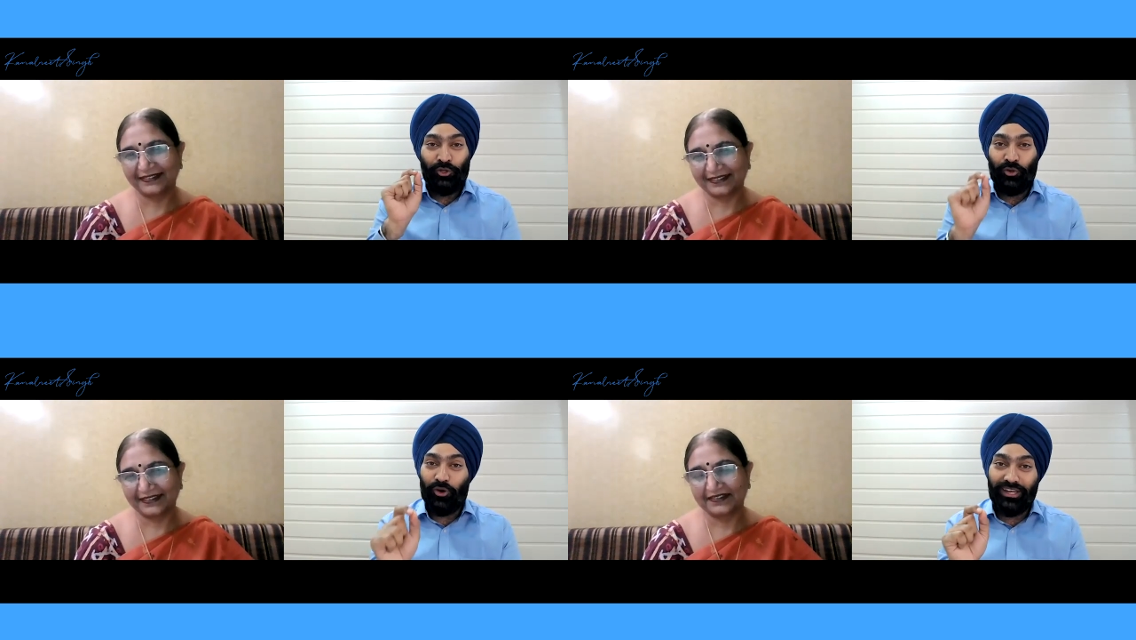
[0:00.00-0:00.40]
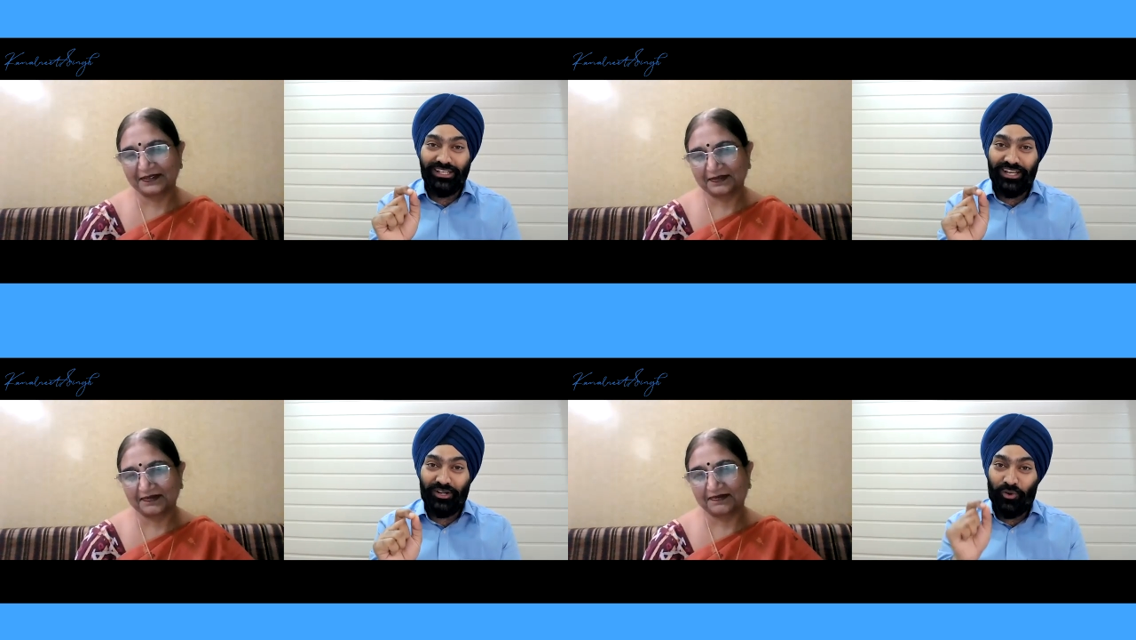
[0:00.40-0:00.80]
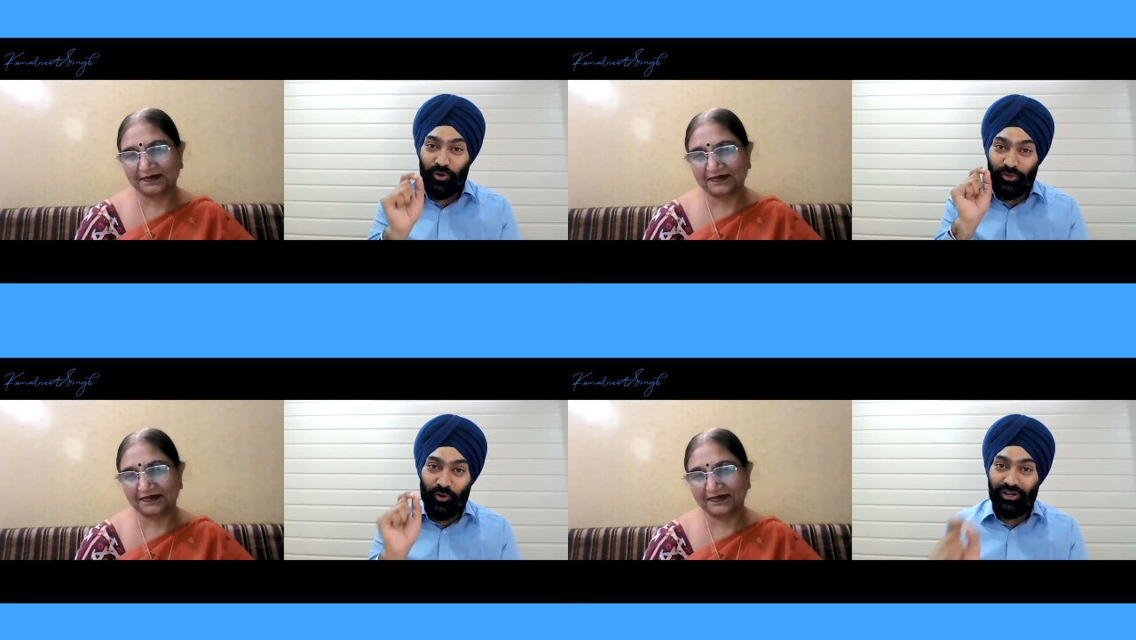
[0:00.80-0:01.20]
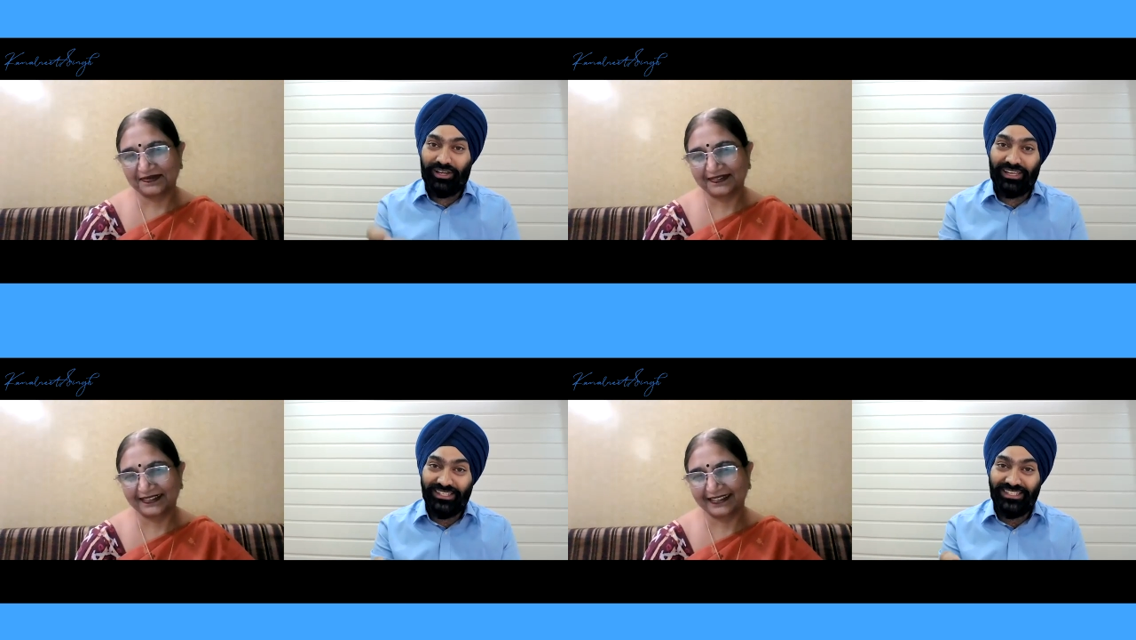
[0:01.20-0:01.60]
Speaker 1: your kids are not your
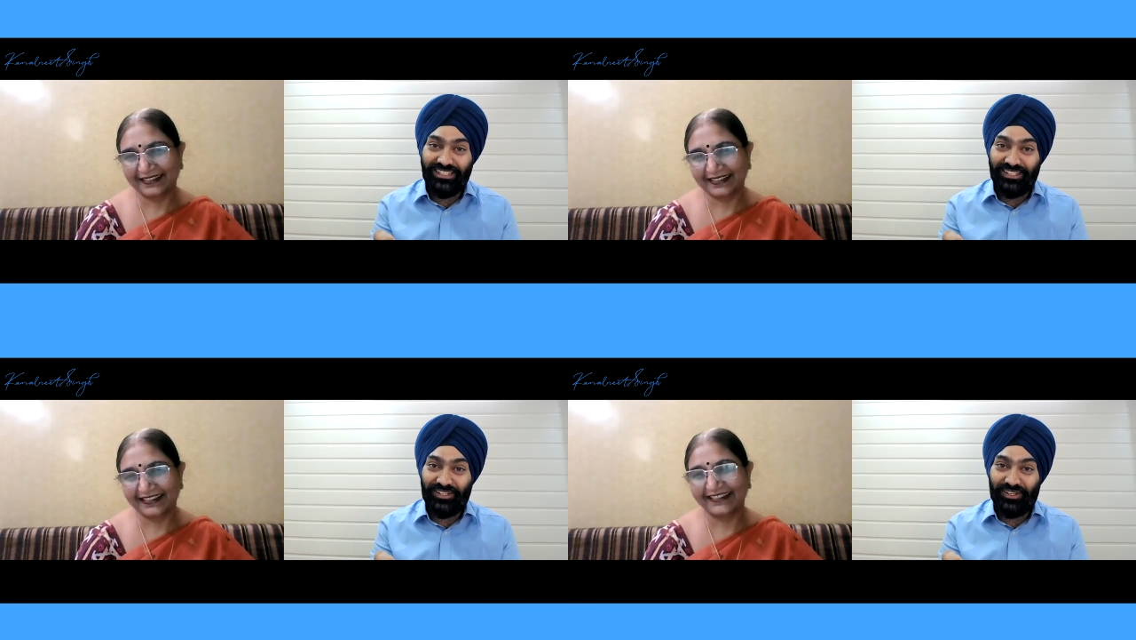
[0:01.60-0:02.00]
kids.